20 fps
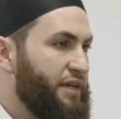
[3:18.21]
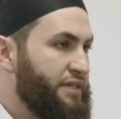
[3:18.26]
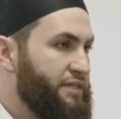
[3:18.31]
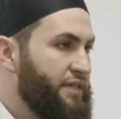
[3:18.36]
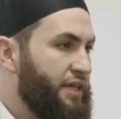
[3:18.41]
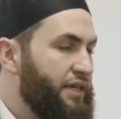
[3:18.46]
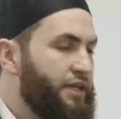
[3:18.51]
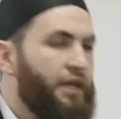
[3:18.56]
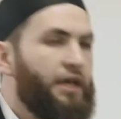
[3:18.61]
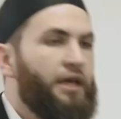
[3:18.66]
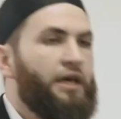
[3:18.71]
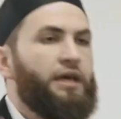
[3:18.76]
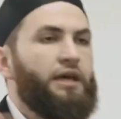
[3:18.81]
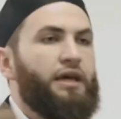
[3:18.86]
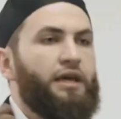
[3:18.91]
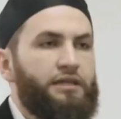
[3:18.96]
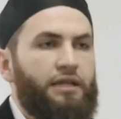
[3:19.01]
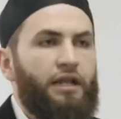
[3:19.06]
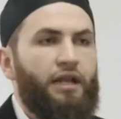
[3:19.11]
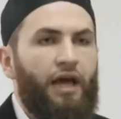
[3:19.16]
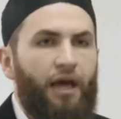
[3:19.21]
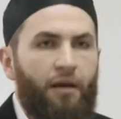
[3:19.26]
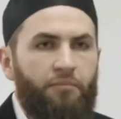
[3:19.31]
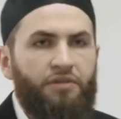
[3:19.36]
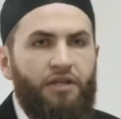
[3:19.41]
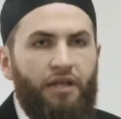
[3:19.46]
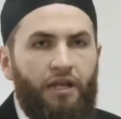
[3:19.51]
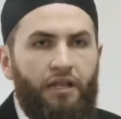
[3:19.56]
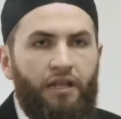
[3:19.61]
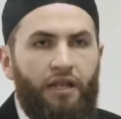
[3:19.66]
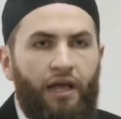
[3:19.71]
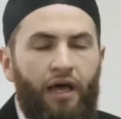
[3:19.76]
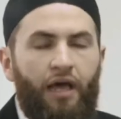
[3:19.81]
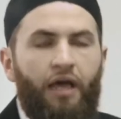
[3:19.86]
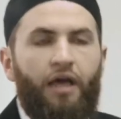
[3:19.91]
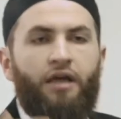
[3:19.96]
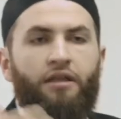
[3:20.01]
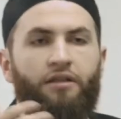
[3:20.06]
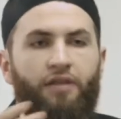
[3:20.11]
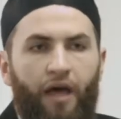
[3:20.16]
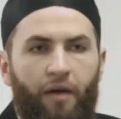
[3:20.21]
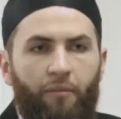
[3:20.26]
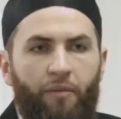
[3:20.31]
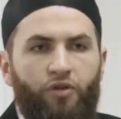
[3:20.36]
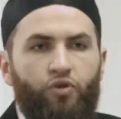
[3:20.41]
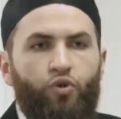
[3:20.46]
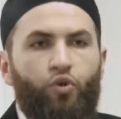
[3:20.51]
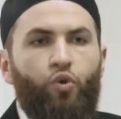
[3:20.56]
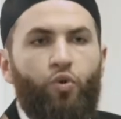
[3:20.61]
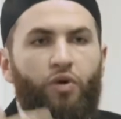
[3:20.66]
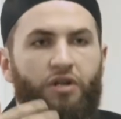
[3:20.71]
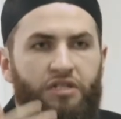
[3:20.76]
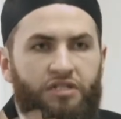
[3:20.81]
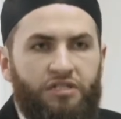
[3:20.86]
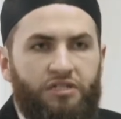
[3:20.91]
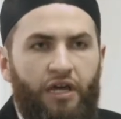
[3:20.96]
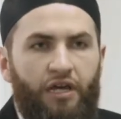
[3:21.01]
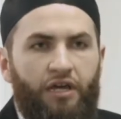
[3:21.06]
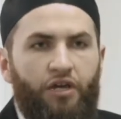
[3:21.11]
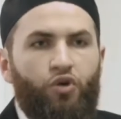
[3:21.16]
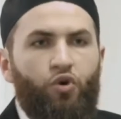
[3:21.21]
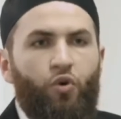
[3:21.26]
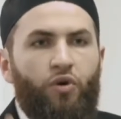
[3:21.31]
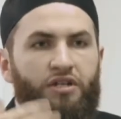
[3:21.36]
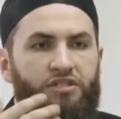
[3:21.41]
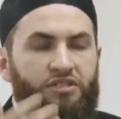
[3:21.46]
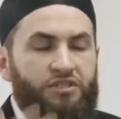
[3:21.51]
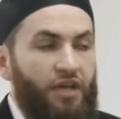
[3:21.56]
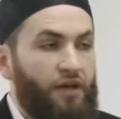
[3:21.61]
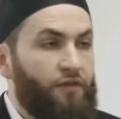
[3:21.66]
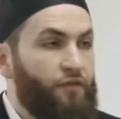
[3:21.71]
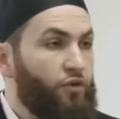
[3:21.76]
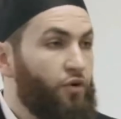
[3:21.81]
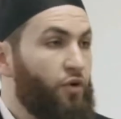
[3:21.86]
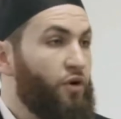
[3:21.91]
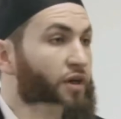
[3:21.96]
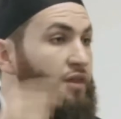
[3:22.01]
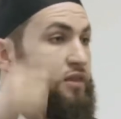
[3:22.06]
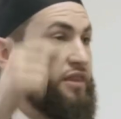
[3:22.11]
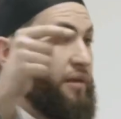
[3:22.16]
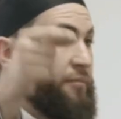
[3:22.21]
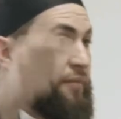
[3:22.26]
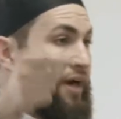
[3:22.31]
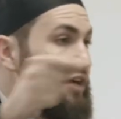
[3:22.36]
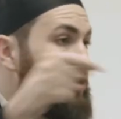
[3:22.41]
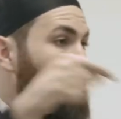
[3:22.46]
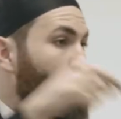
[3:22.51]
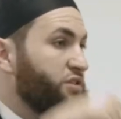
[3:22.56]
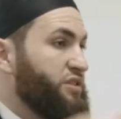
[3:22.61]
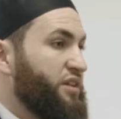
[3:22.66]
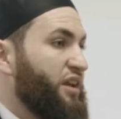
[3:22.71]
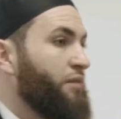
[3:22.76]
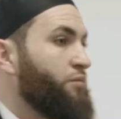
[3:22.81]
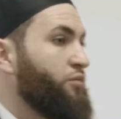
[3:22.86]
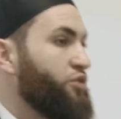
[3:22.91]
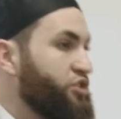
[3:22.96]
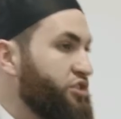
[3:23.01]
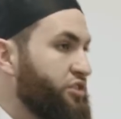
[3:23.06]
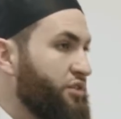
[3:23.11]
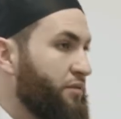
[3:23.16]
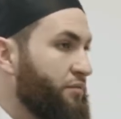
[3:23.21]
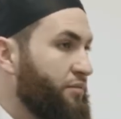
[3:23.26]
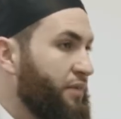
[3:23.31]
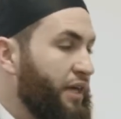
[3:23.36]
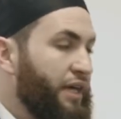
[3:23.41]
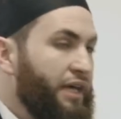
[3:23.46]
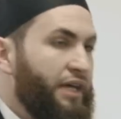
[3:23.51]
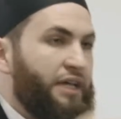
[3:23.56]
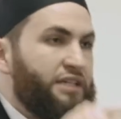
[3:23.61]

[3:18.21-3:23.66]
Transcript: saying, In alhamdulillah, nahmaduhu wa nasta'inuhu wa nastaghfiruh. The man who was a non-Muslim.